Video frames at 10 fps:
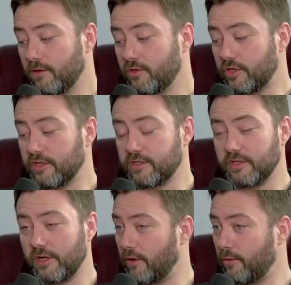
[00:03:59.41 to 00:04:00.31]
she doesn't
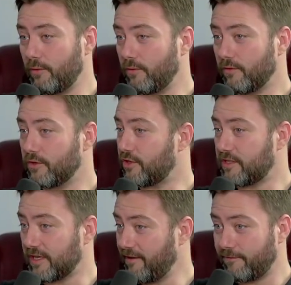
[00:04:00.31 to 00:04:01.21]
know that she's
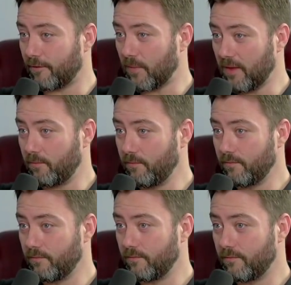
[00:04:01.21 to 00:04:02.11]
safe from them.
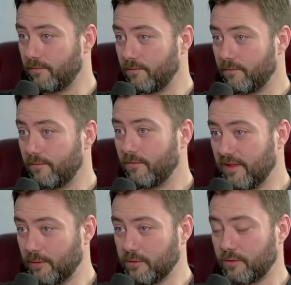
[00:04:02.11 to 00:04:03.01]

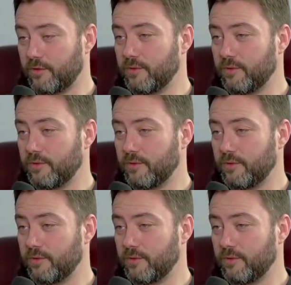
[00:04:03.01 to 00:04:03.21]
That was what she was